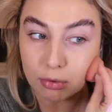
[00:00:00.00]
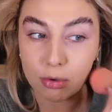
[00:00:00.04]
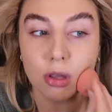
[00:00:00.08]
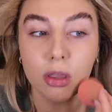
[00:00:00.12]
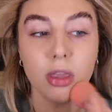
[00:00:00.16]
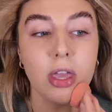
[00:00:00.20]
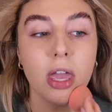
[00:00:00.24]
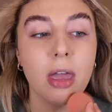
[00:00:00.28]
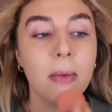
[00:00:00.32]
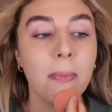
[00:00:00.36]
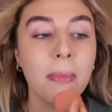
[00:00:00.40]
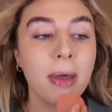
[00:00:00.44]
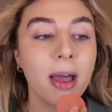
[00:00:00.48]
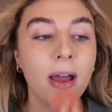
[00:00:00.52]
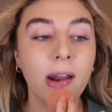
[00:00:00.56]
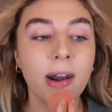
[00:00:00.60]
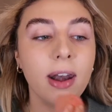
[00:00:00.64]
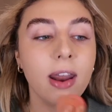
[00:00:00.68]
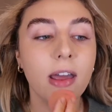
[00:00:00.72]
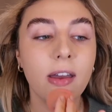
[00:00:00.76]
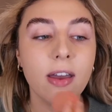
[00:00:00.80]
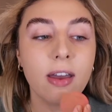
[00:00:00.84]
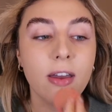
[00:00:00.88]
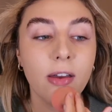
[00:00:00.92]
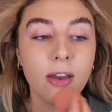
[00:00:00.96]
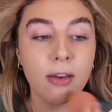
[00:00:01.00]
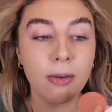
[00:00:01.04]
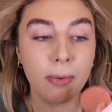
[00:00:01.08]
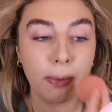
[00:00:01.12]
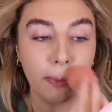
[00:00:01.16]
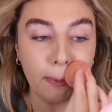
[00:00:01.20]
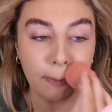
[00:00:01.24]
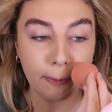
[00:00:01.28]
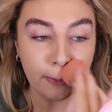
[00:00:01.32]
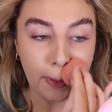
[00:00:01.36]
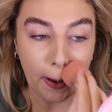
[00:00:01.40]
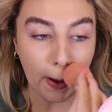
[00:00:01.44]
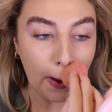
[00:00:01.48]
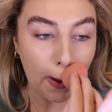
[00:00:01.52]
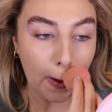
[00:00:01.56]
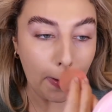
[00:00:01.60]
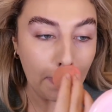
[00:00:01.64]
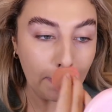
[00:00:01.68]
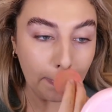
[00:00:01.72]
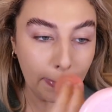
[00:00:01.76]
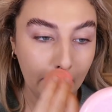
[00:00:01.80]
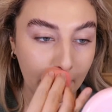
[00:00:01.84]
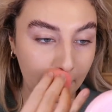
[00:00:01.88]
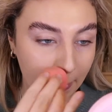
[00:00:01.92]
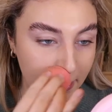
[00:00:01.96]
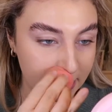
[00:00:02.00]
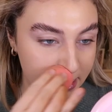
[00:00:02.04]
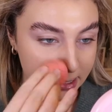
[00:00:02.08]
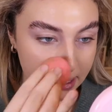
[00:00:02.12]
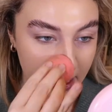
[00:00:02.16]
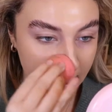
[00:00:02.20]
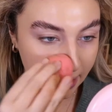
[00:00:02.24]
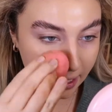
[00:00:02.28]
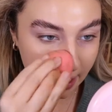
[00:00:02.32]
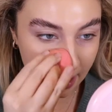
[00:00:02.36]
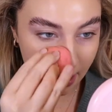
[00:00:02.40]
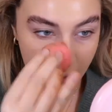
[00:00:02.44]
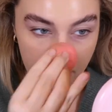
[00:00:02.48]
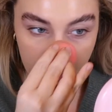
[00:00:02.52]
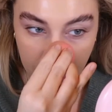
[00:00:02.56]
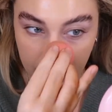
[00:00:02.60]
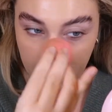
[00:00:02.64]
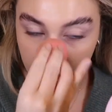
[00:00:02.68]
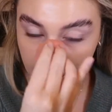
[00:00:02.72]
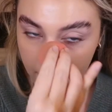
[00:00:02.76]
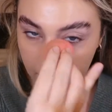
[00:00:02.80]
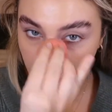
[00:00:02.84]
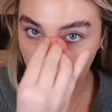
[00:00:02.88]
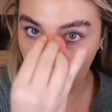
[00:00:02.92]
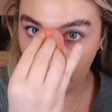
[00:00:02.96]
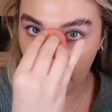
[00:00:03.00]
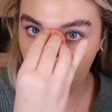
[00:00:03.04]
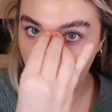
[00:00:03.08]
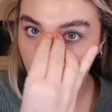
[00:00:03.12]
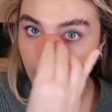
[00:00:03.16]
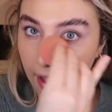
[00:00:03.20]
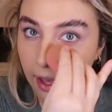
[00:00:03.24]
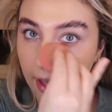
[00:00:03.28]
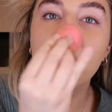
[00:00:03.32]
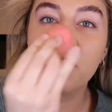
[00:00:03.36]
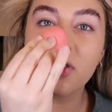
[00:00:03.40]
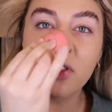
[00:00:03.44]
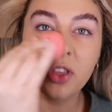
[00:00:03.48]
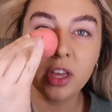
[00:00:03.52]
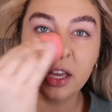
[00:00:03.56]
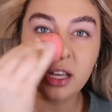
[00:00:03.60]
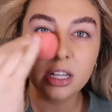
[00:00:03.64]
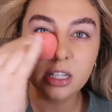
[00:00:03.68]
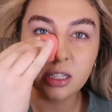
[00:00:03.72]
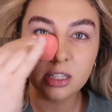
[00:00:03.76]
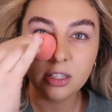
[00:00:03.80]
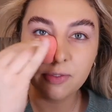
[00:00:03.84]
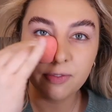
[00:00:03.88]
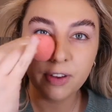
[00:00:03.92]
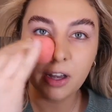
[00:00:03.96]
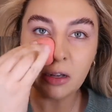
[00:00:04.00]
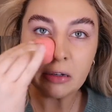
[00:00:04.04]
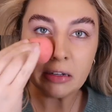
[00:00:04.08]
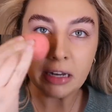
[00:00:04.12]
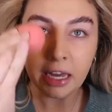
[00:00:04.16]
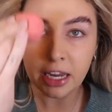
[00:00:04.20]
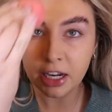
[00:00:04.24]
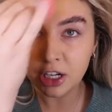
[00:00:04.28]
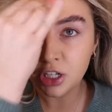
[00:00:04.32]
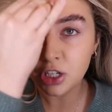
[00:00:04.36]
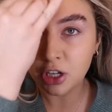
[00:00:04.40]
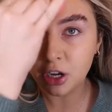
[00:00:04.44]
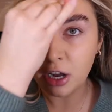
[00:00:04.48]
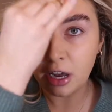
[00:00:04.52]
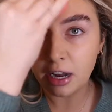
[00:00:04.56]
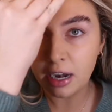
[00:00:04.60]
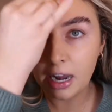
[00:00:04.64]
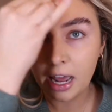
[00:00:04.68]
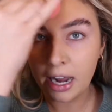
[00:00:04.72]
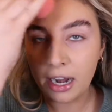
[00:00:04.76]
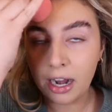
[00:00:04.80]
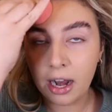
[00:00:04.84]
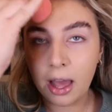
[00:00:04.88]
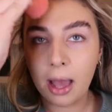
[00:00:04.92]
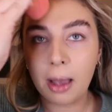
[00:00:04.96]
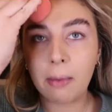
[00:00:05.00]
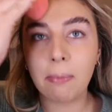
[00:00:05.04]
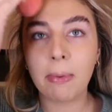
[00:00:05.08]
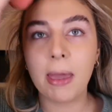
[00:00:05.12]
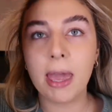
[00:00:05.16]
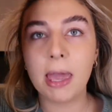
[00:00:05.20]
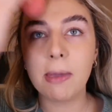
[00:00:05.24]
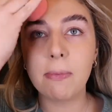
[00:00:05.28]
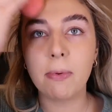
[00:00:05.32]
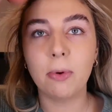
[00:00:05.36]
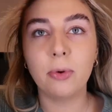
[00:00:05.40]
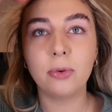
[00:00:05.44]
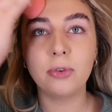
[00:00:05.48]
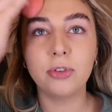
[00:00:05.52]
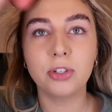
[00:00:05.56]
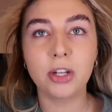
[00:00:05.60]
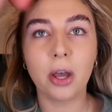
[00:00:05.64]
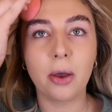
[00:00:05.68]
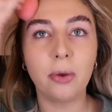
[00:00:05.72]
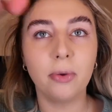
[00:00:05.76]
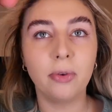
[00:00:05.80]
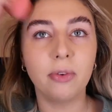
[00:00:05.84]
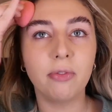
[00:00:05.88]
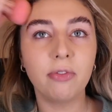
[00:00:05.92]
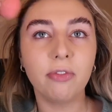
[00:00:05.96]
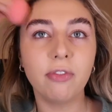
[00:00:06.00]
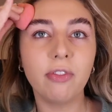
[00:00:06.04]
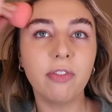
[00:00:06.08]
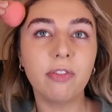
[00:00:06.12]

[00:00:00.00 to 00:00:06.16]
The amount of compliments I get when I wear this foundation, and like people don't